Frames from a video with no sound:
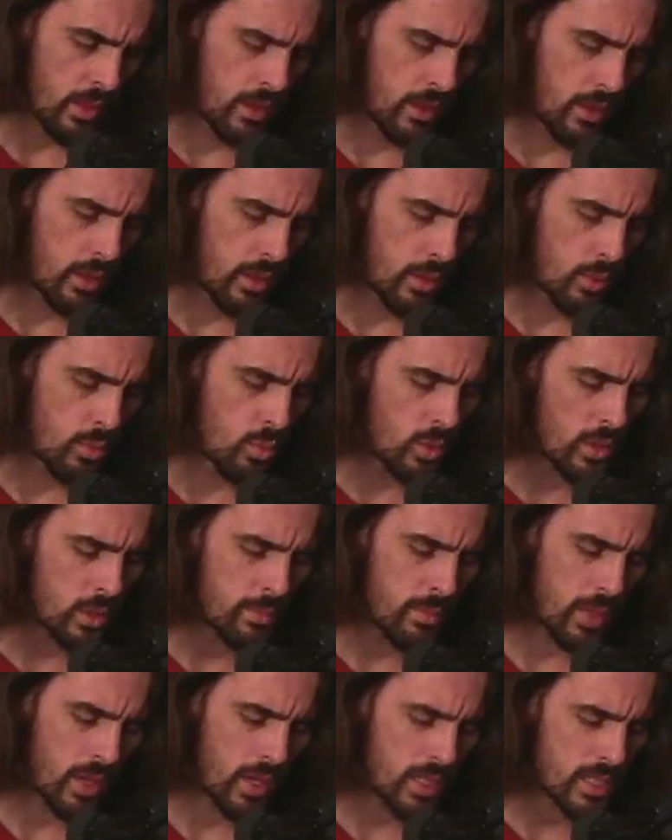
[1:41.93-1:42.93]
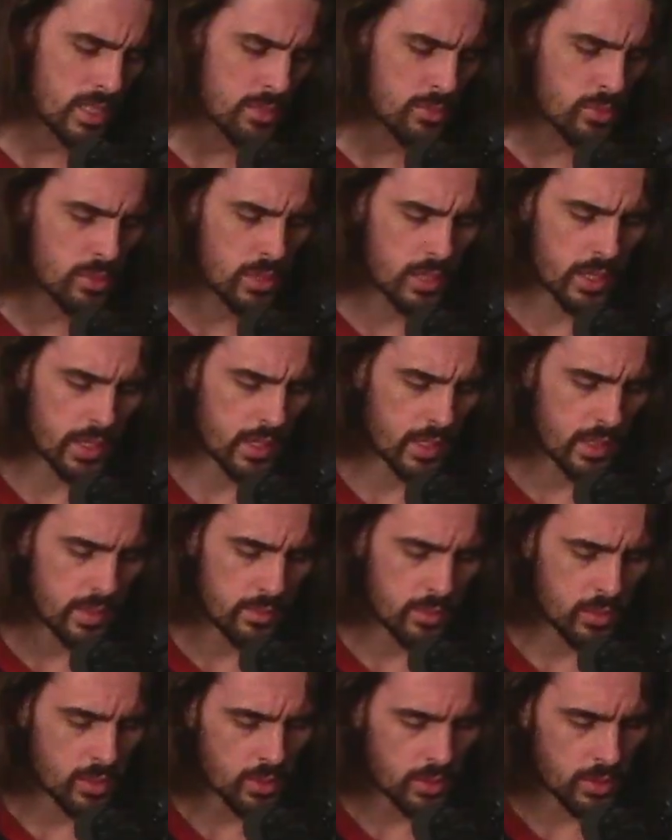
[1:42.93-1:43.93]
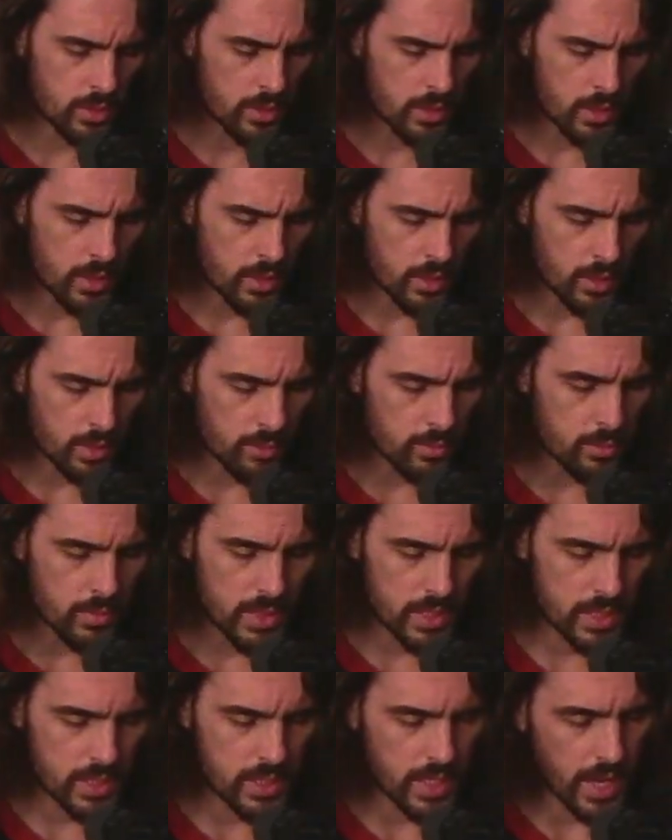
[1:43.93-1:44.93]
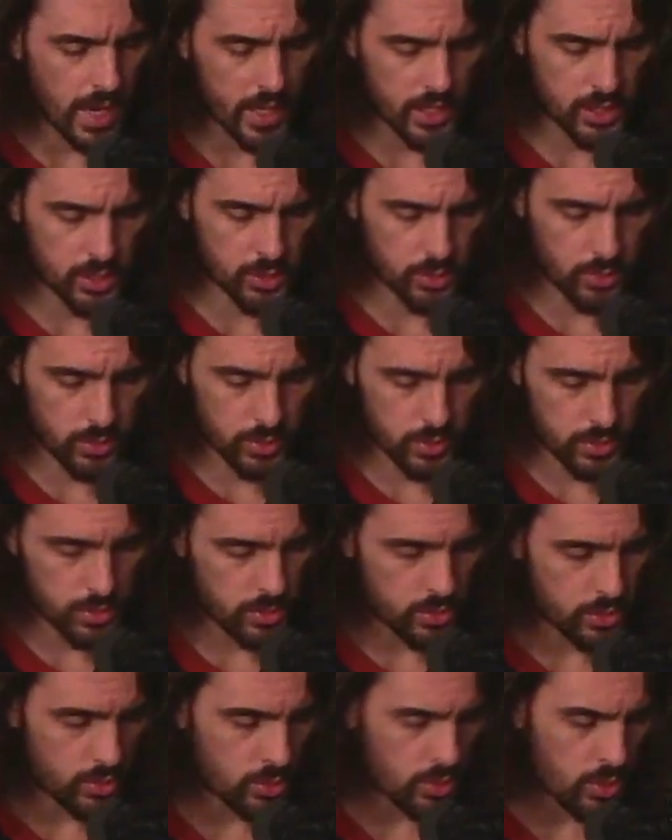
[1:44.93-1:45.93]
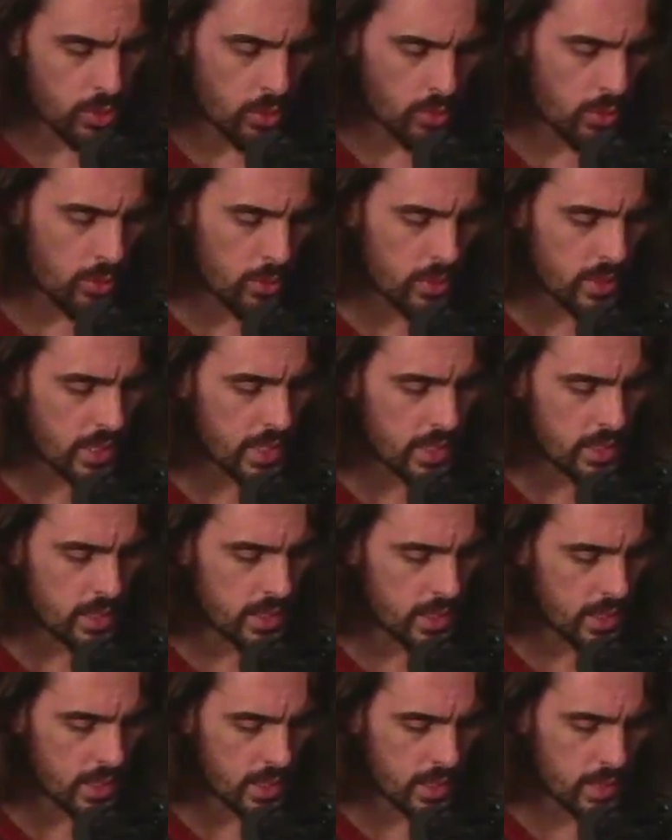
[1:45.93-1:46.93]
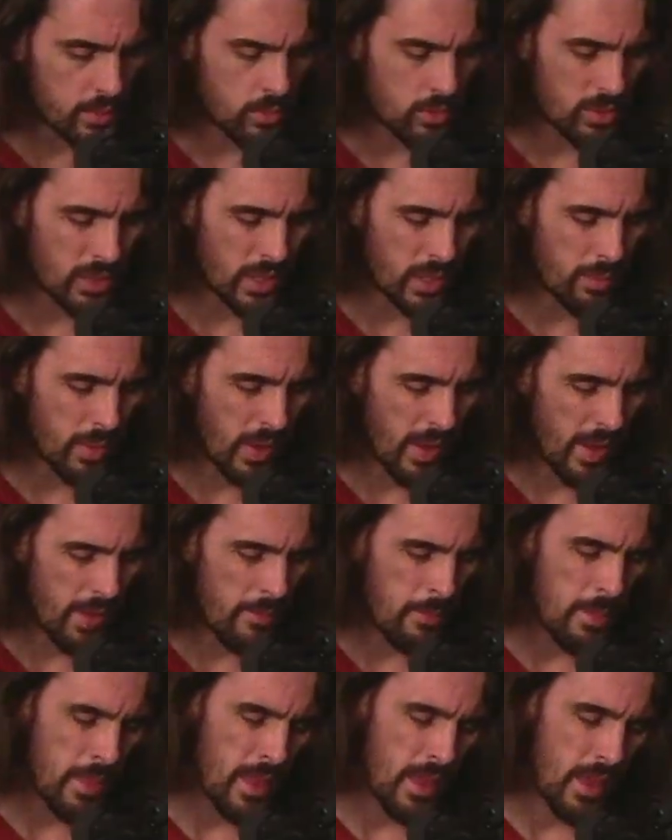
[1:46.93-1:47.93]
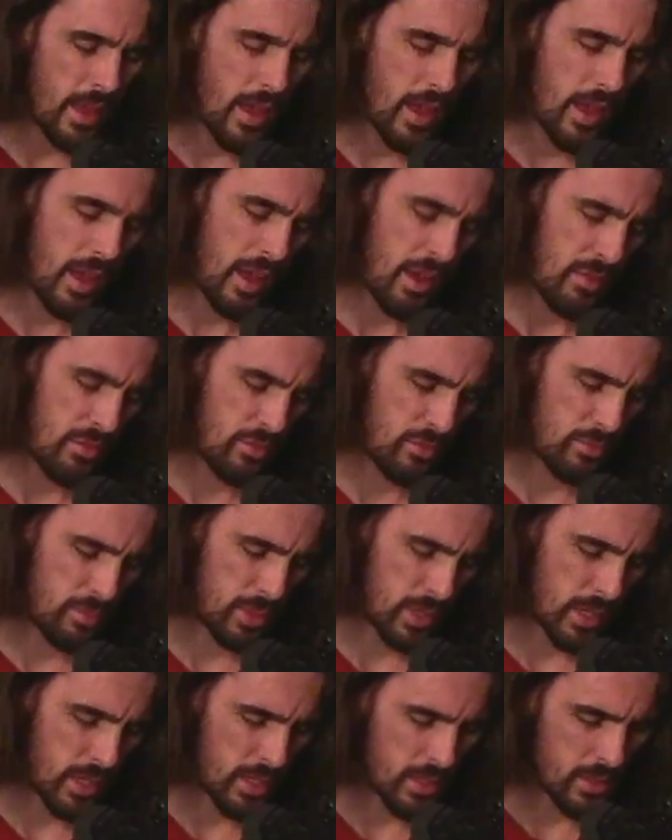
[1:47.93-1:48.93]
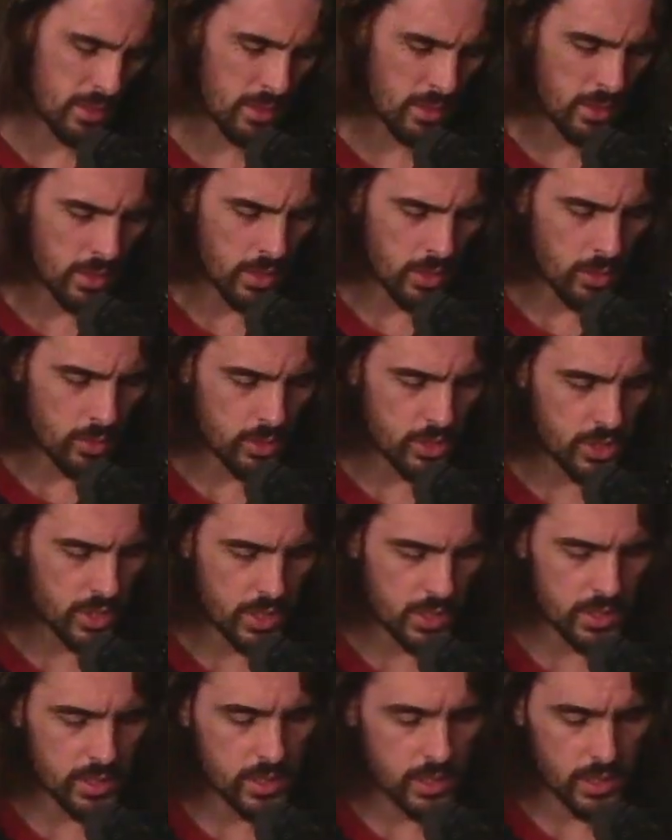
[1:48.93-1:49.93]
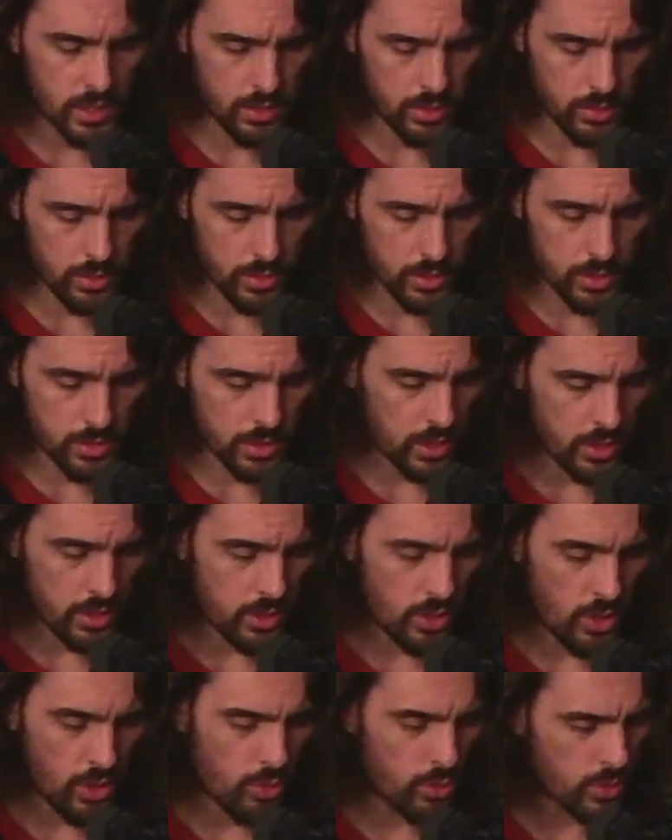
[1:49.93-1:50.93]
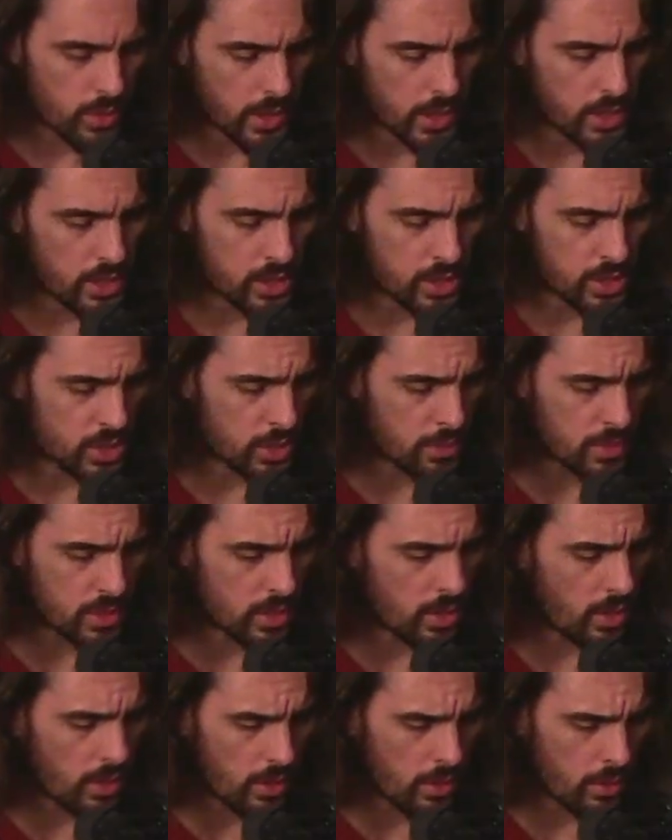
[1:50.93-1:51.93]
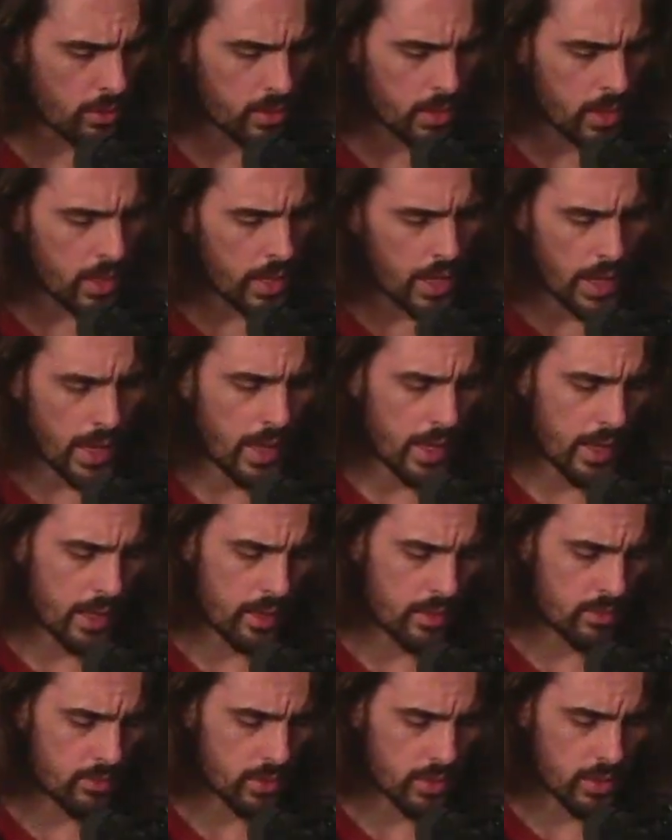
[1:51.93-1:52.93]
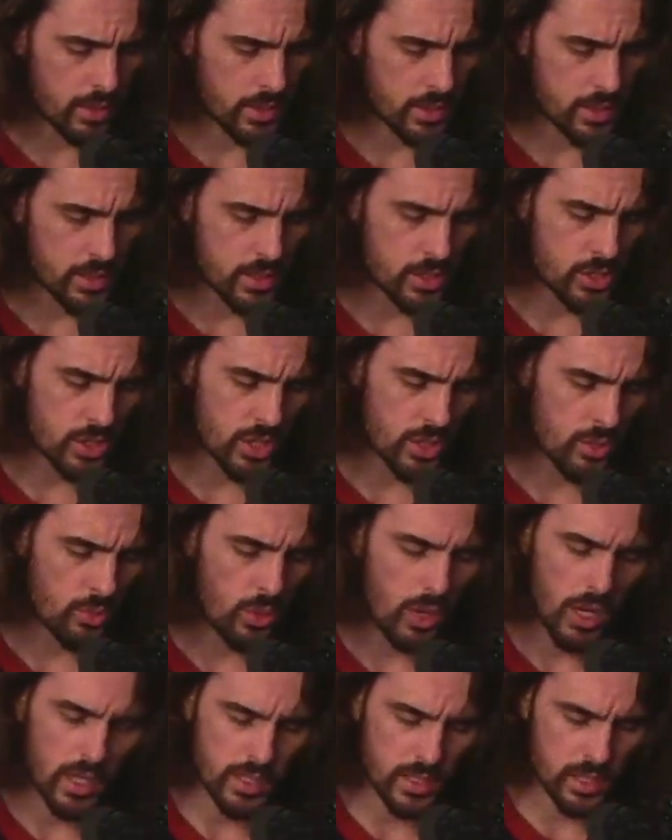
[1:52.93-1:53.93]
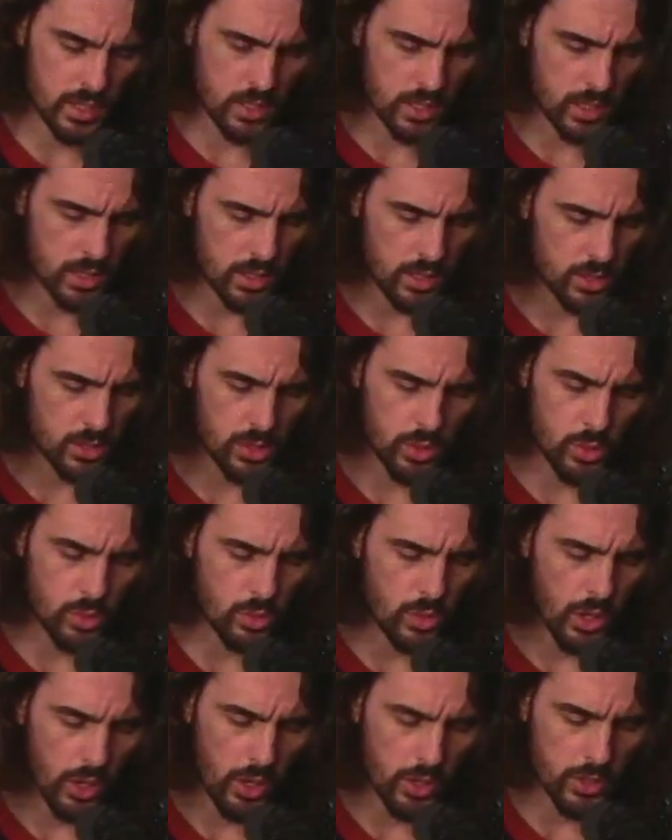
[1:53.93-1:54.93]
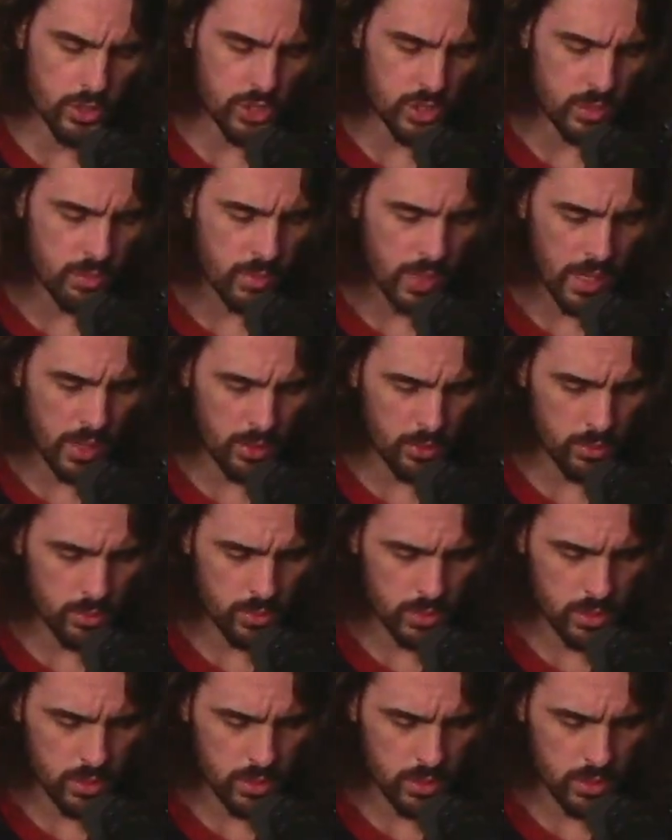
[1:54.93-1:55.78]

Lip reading: And what possible claim could the Miss Dashwoods, who were related to him only by half-blood, which he considered as no relationship at all, have on his generosity to so large an amount?